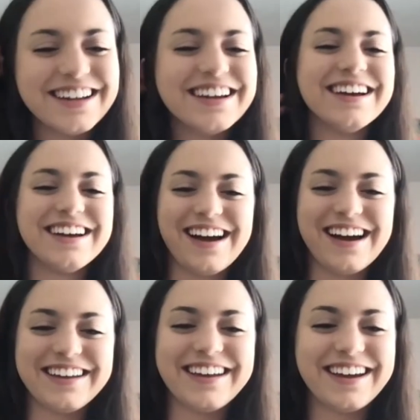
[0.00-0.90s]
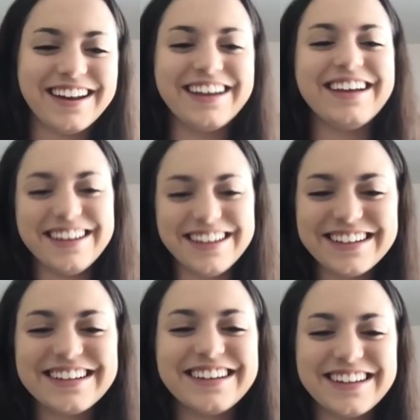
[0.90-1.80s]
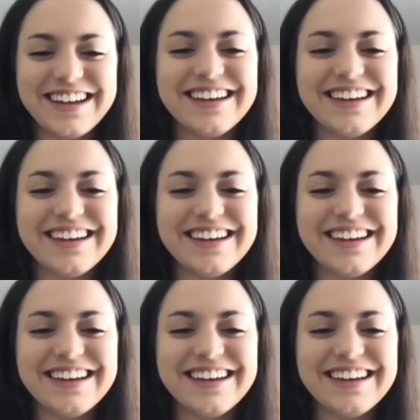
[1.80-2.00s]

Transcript: It's a huge struggle.